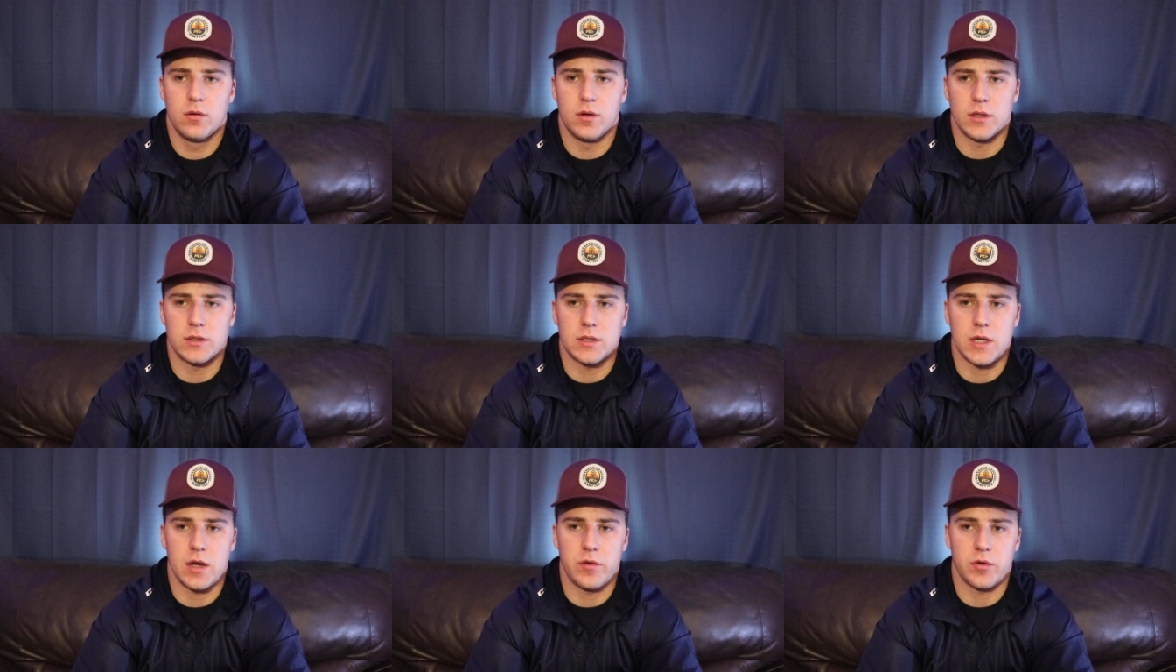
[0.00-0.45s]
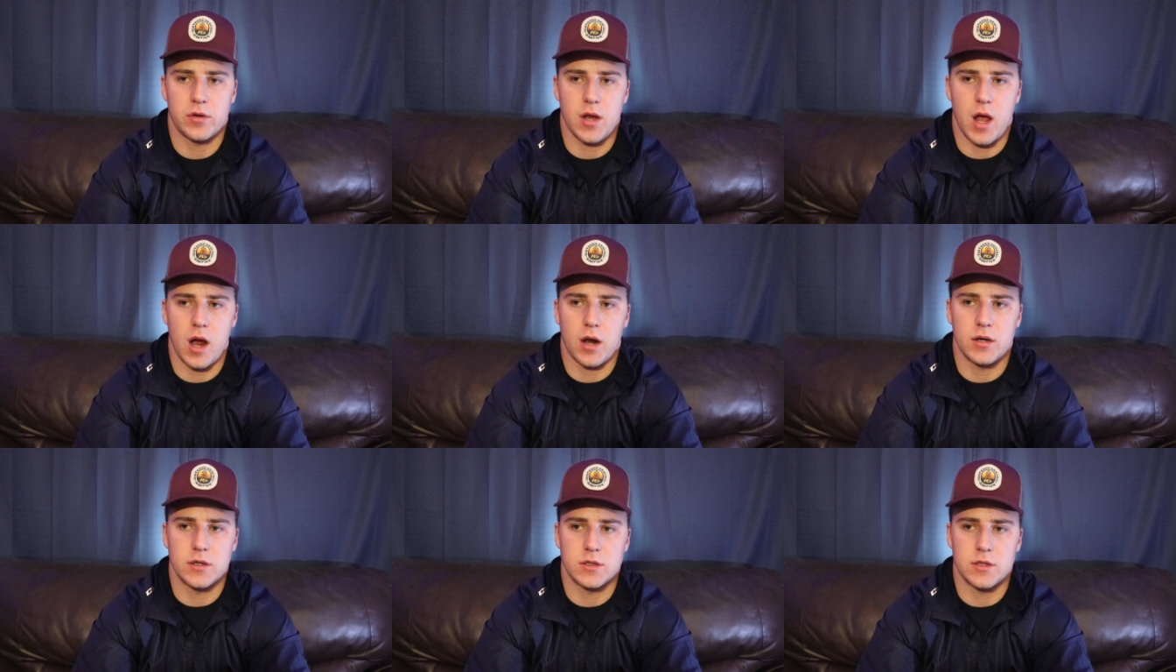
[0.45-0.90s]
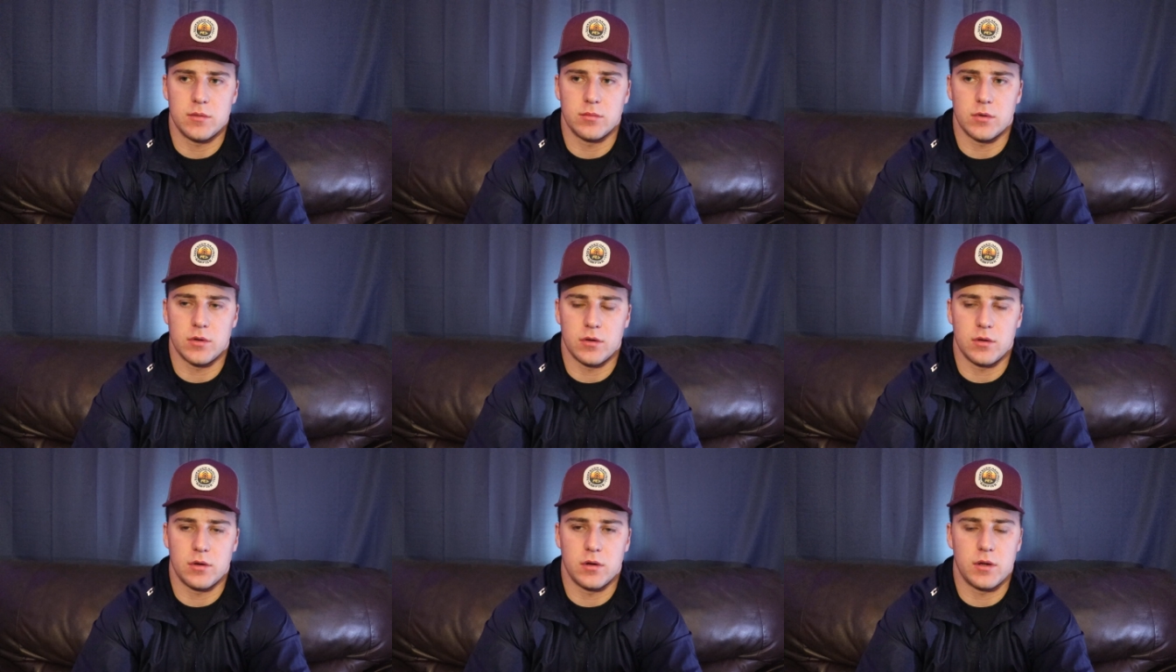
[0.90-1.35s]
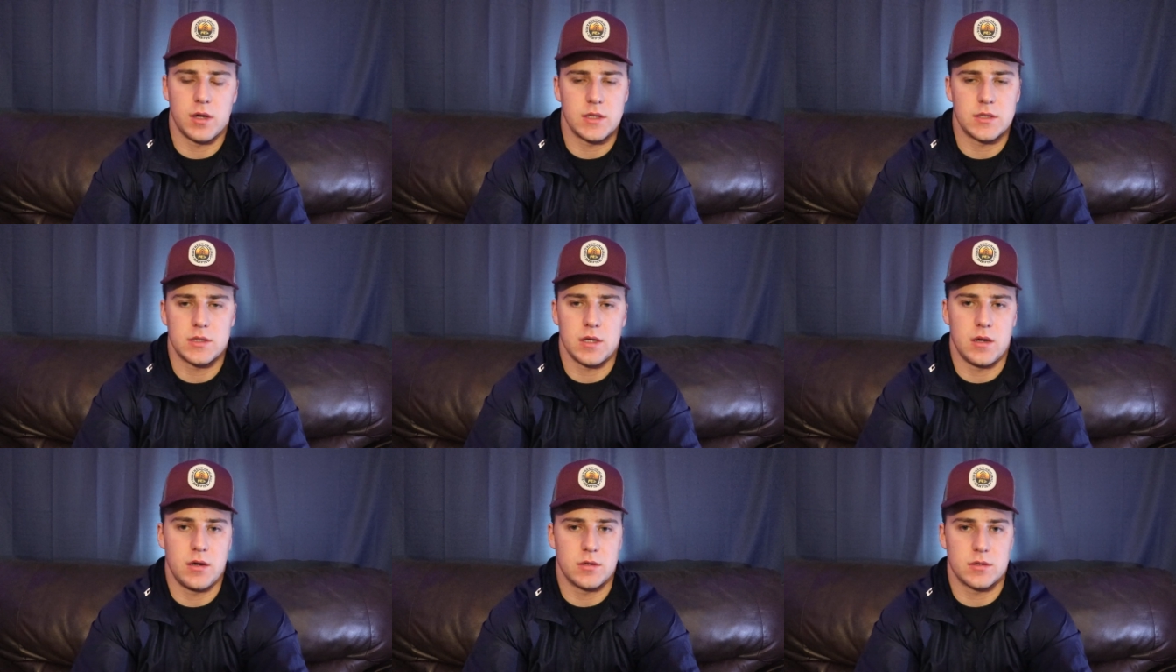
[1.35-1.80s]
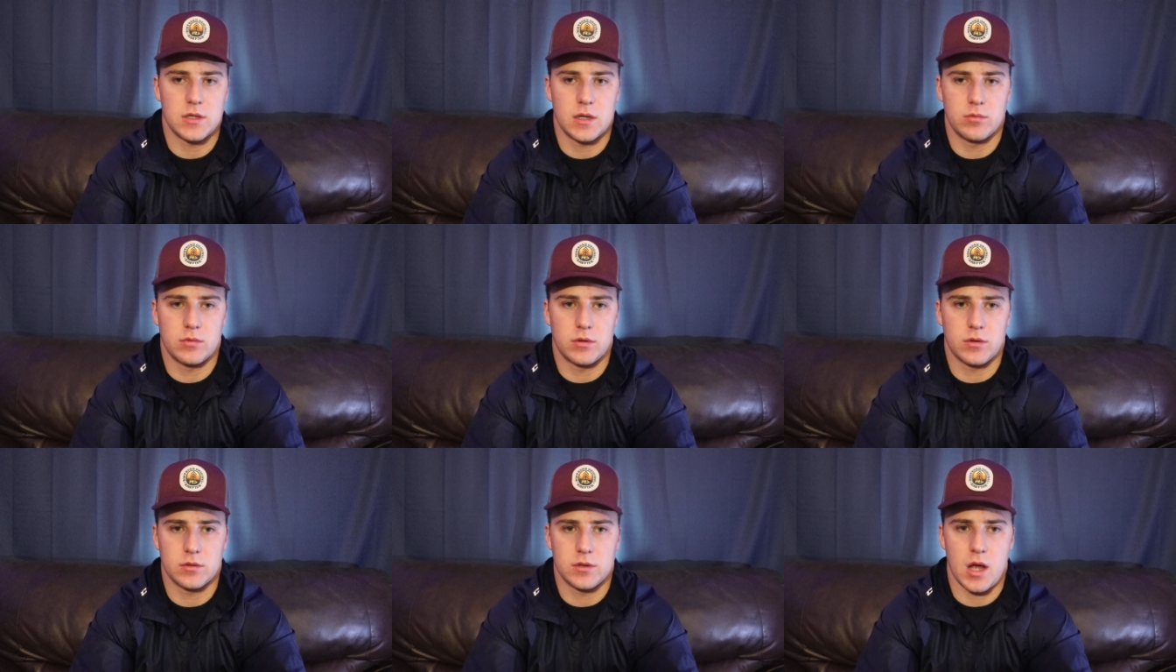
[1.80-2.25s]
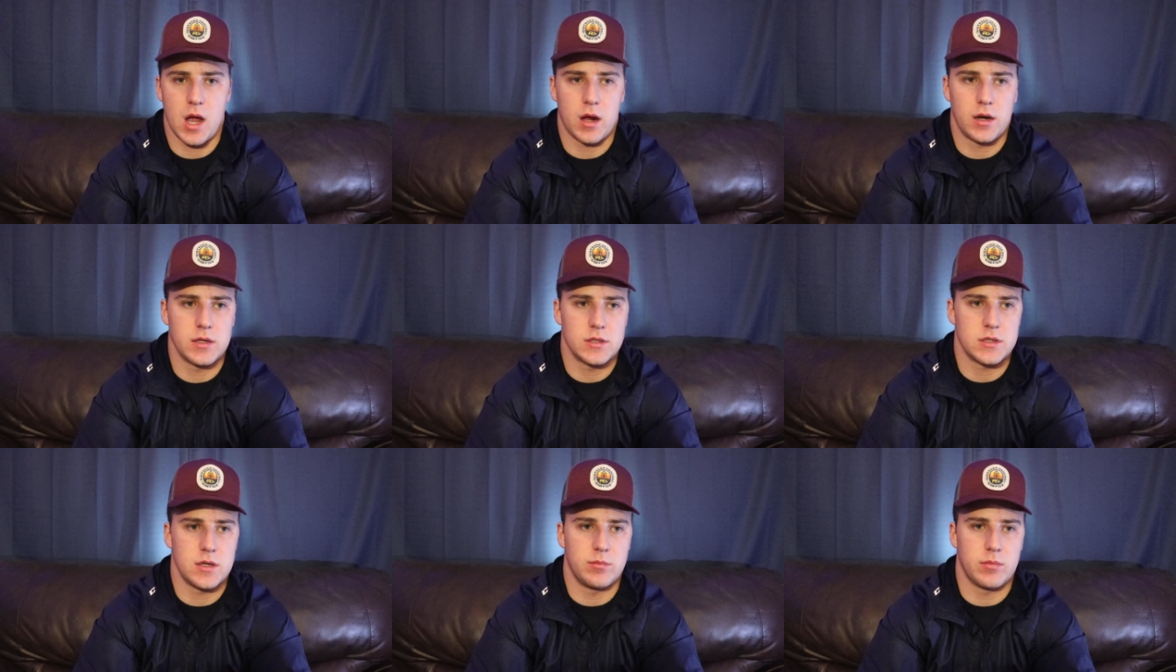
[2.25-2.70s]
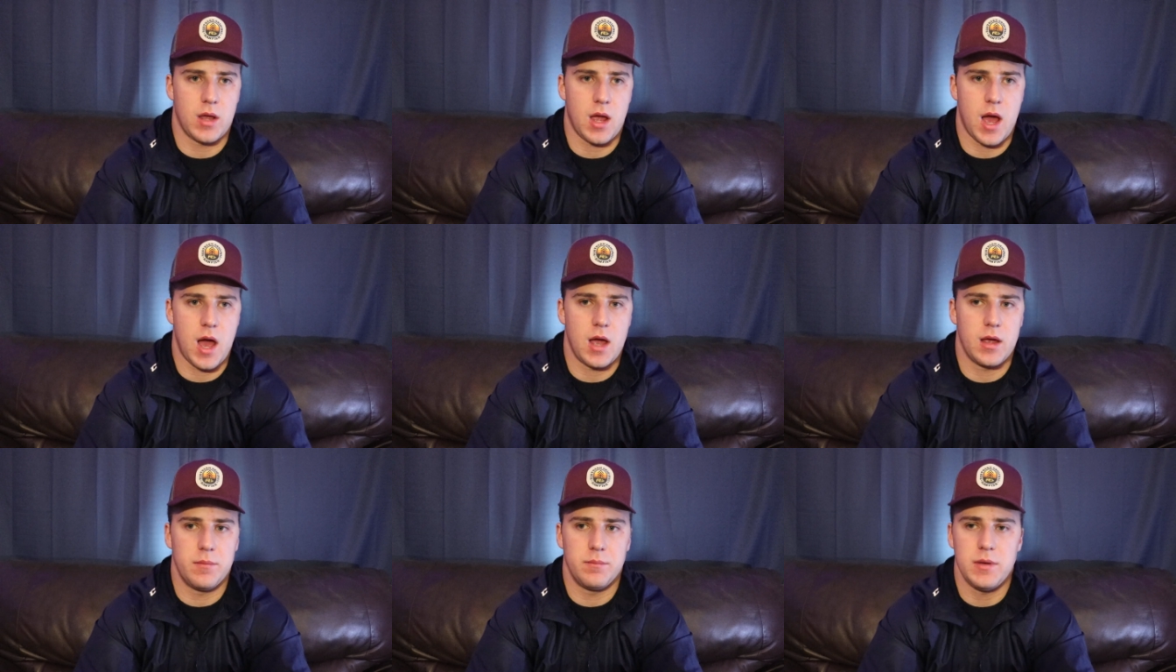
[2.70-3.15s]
let's say you're talking to some girl, or let's say you're some girl talking to some guy,